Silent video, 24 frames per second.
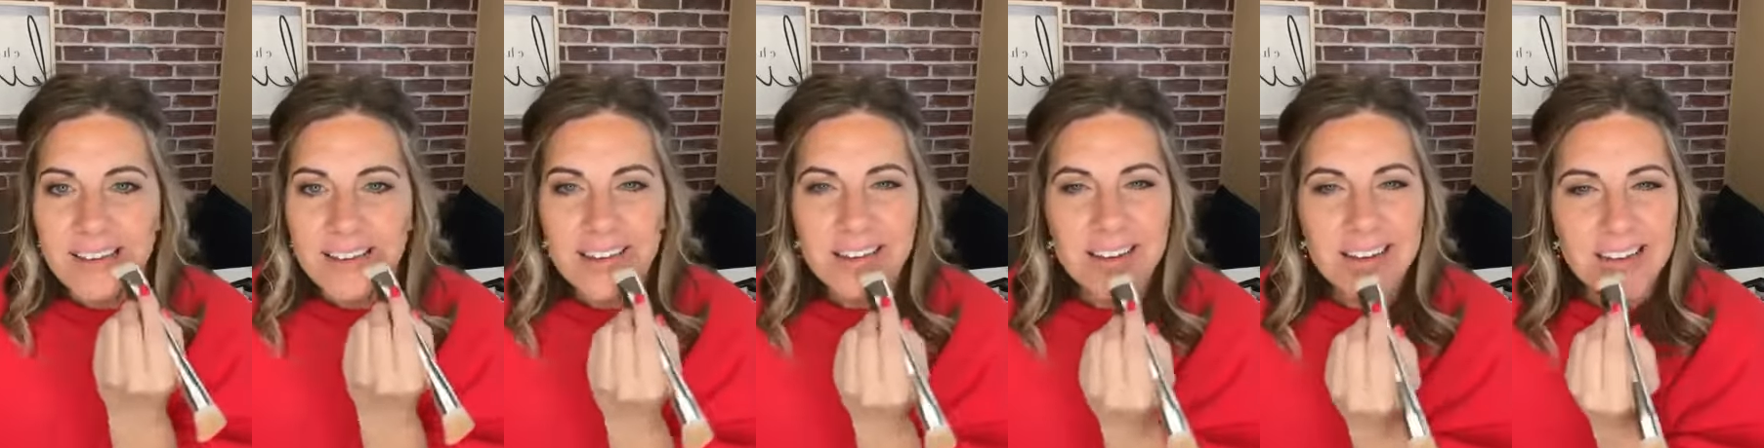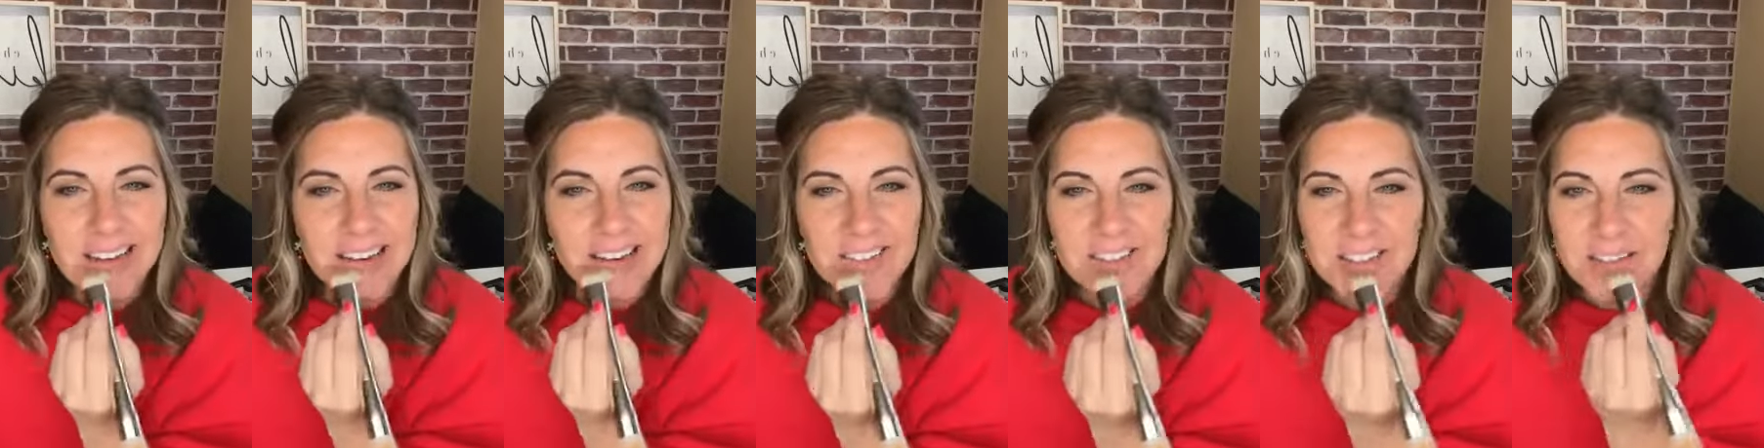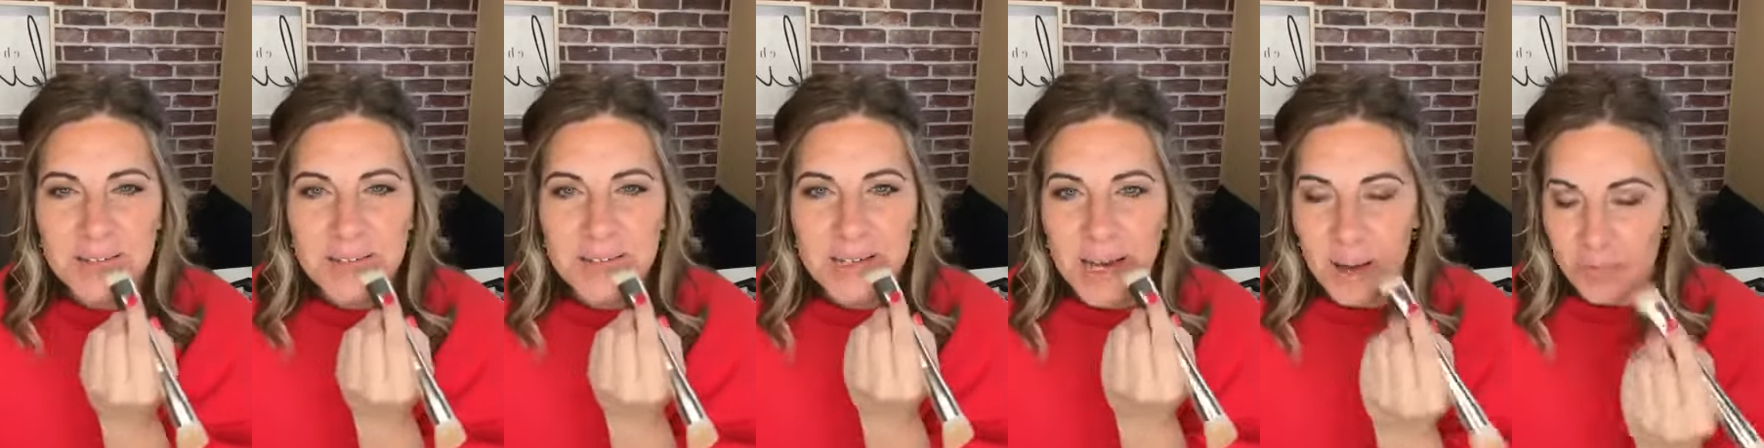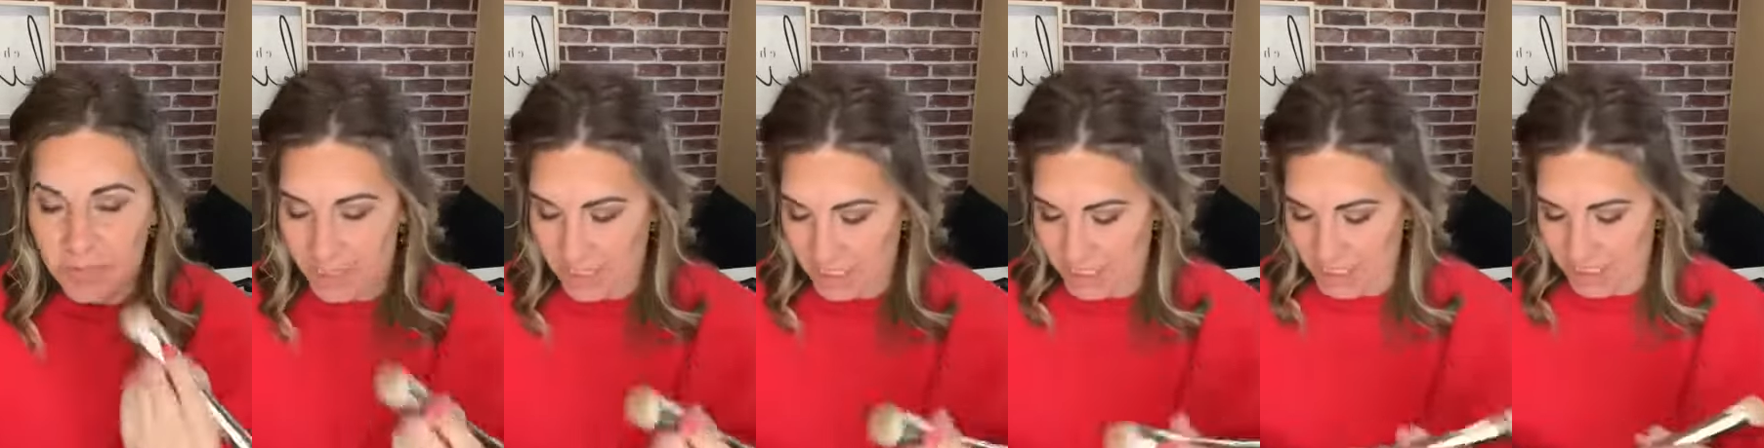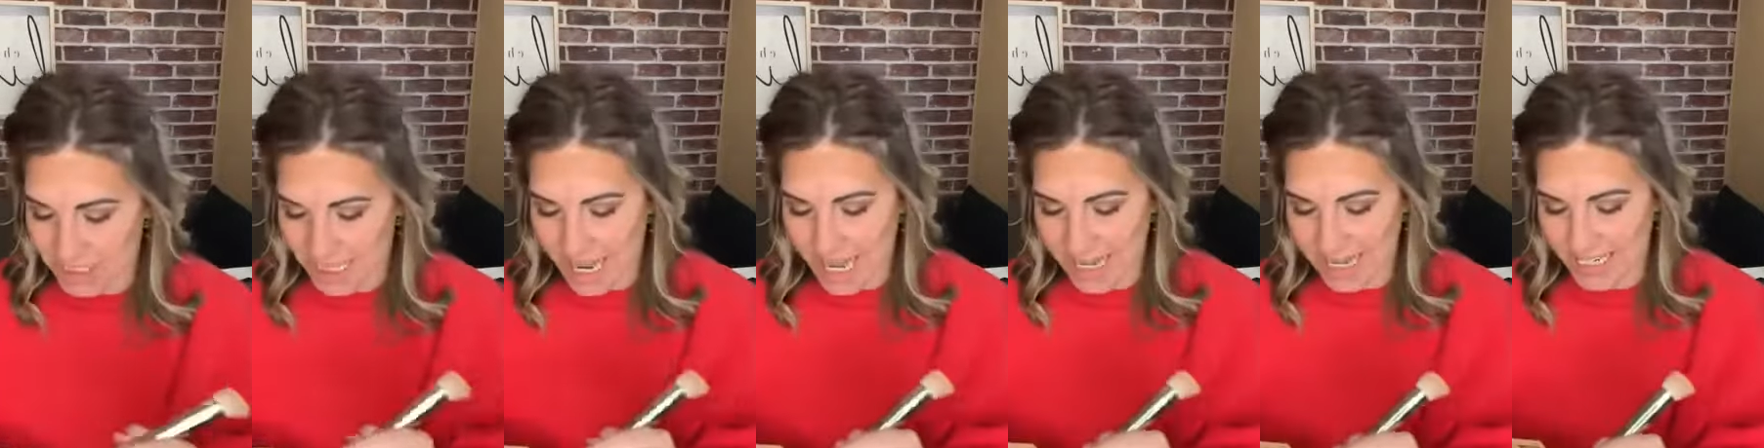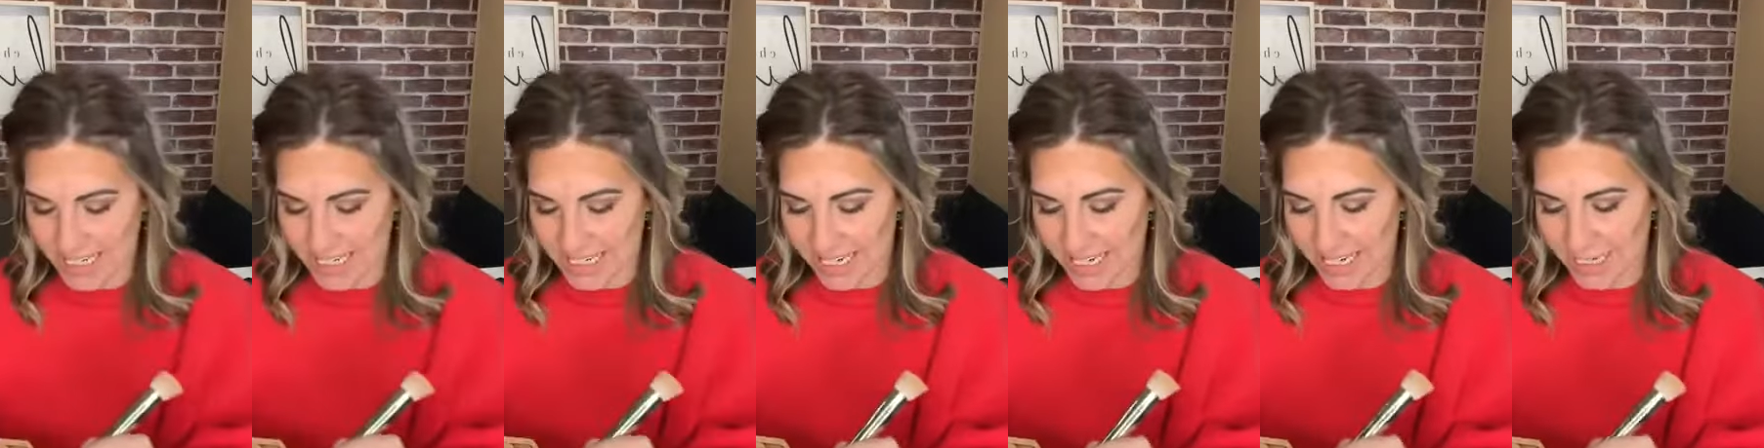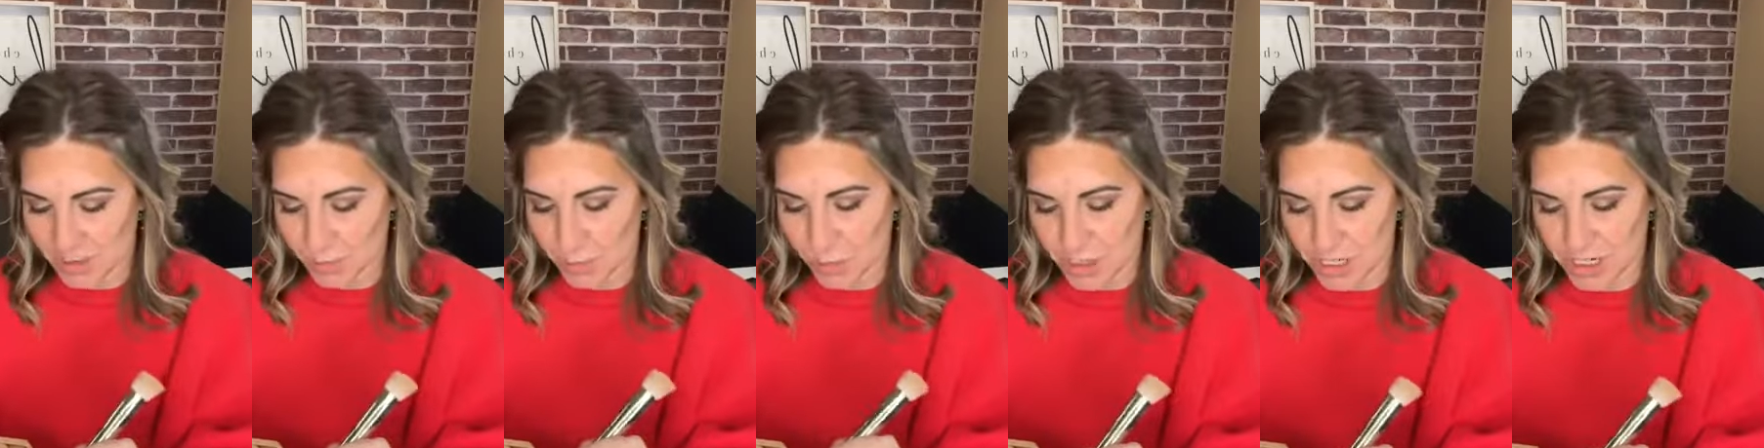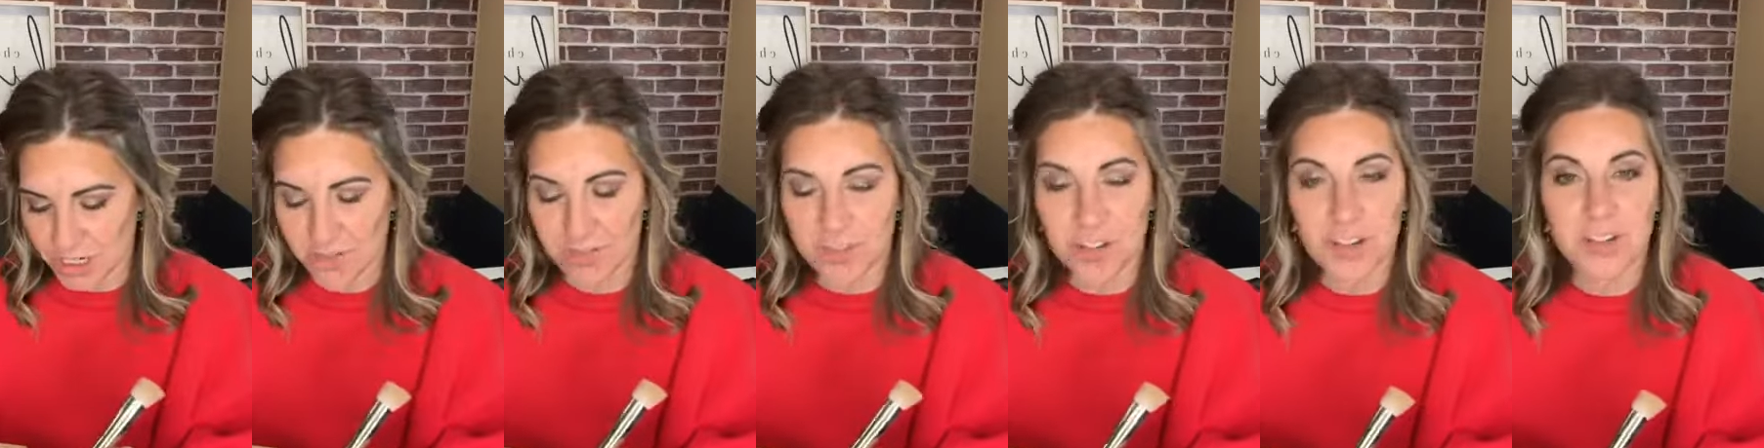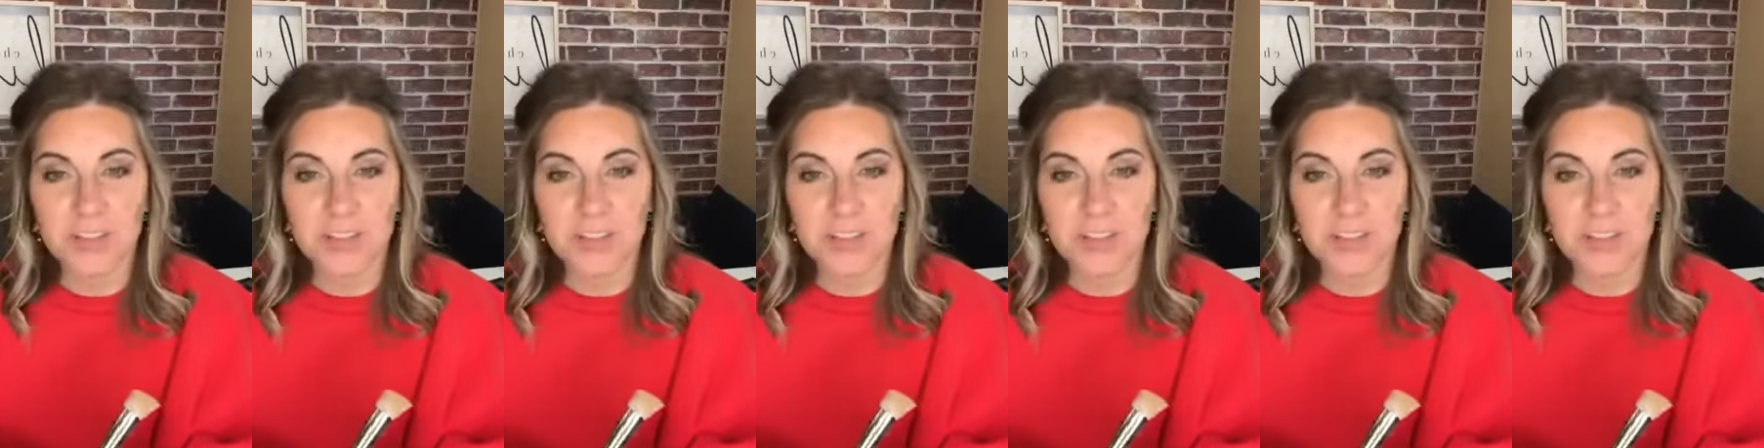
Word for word: you know, sometimes it just kind of takes watching a few